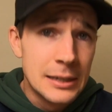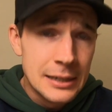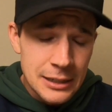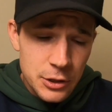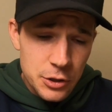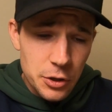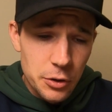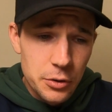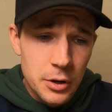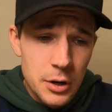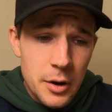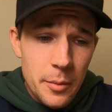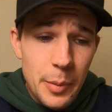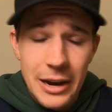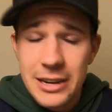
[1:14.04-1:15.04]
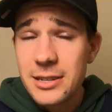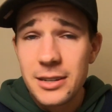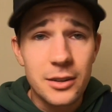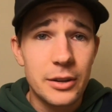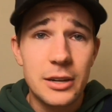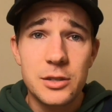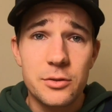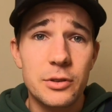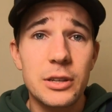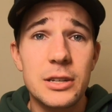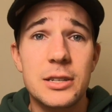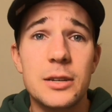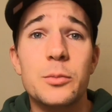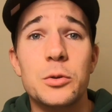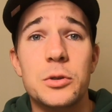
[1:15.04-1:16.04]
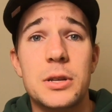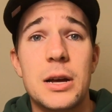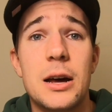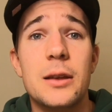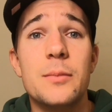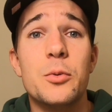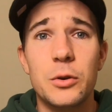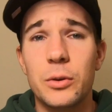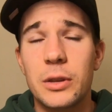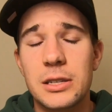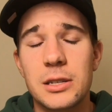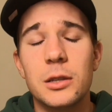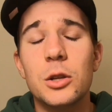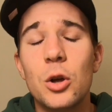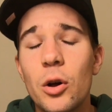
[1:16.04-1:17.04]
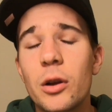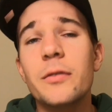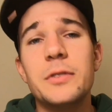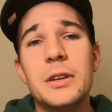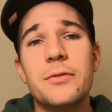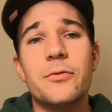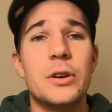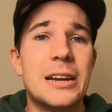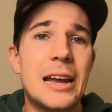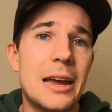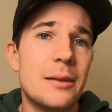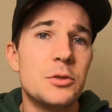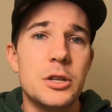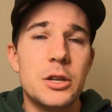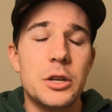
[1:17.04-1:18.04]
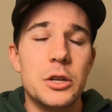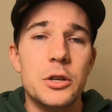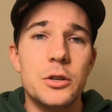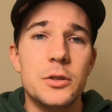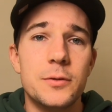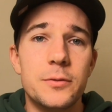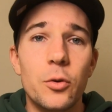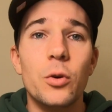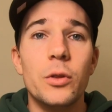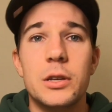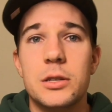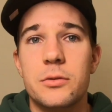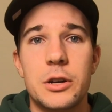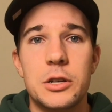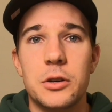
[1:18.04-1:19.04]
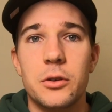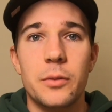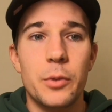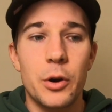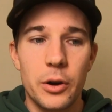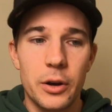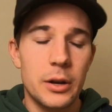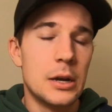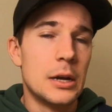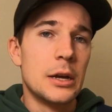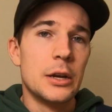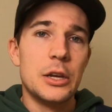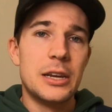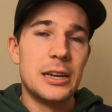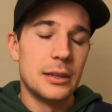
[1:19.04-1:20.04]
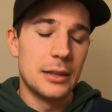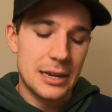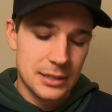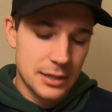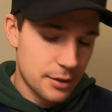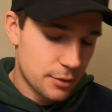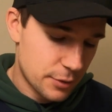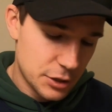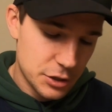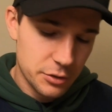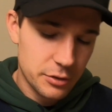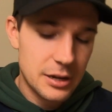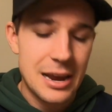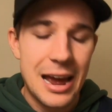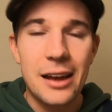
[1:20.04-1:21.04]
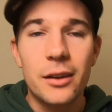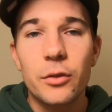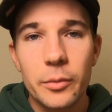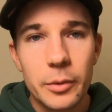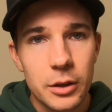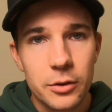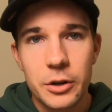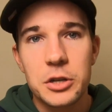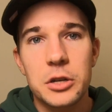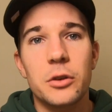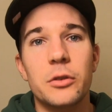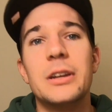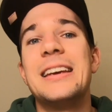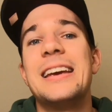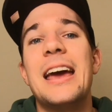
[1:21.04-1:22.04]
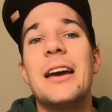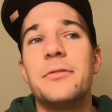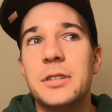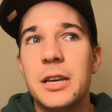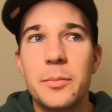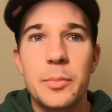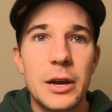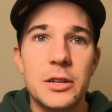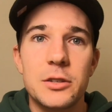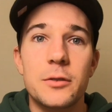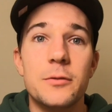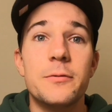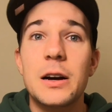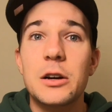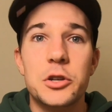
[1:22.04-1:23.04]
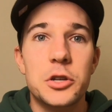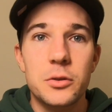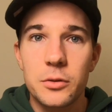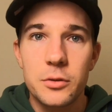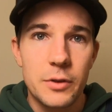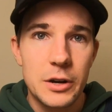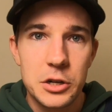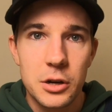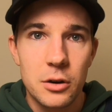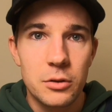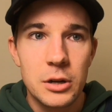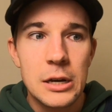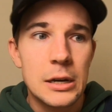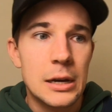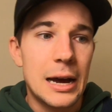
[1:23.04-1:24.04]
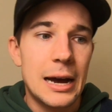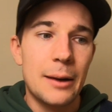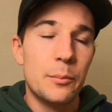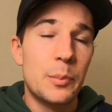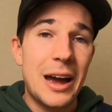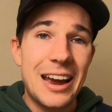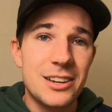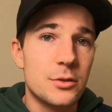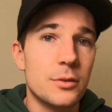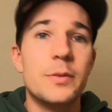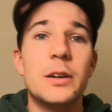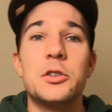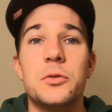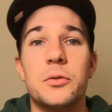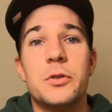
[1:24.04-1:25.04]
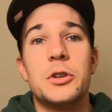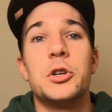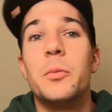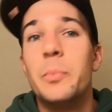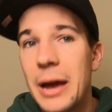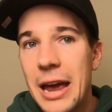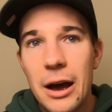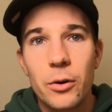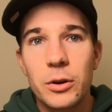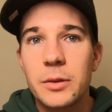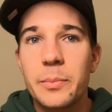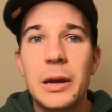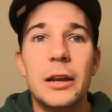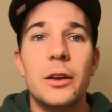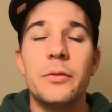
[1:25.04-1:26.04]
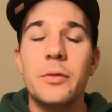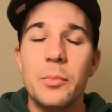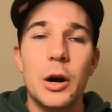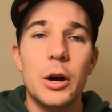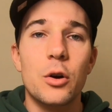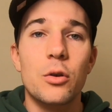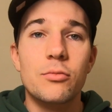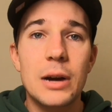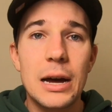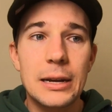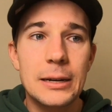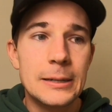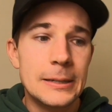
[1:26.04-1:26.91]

So basically, as a really simple starting point, there's a lot of different names you can use for this threshold component. You hear lactate threshold, you hear anaerobic threshold, you hear FTP, so functional threshold pace or functional threshold power, depending if you bike or run.